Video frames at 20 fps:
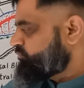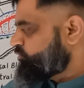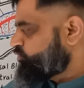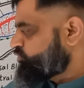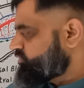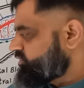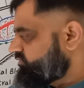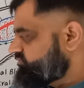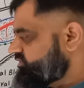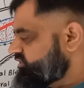
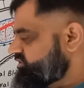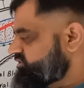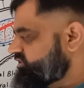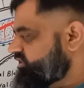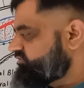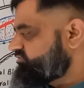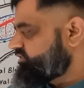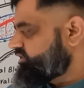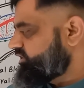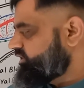Both of these
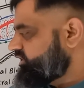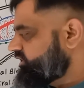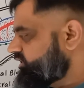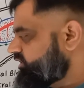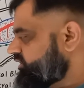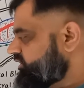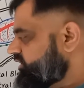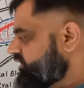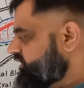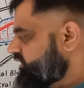
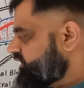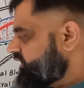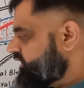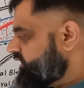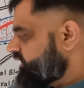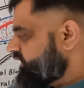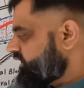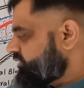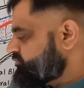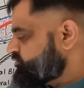nephridia
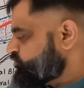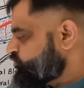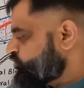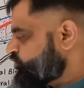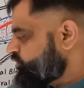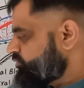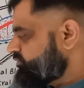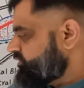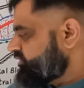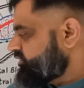
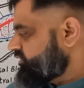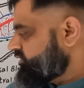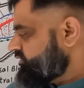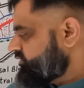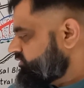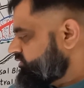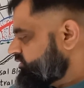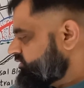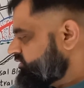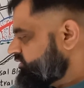absorb
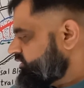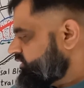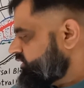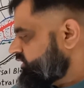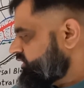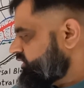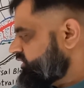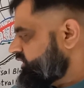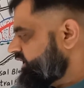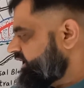
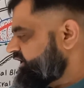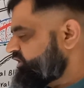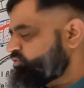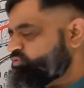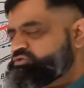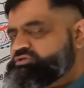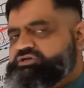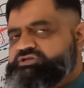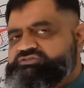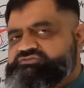
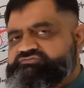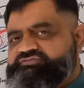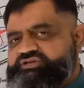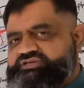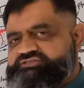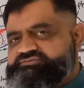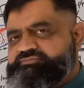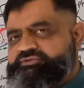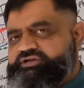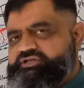nitrogenous
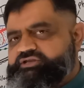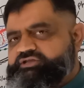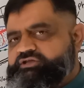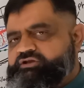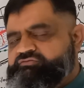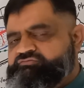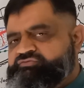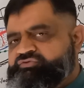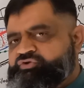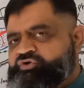waste
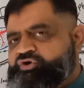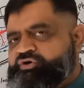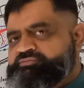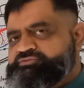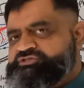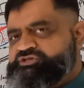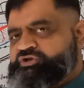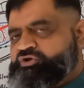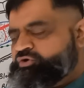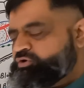material
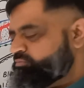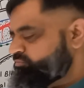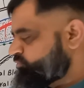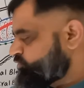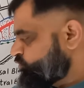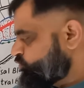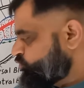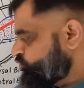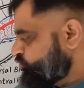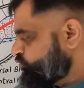from phloem
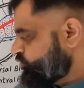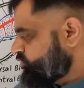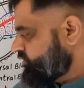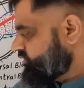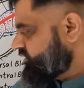through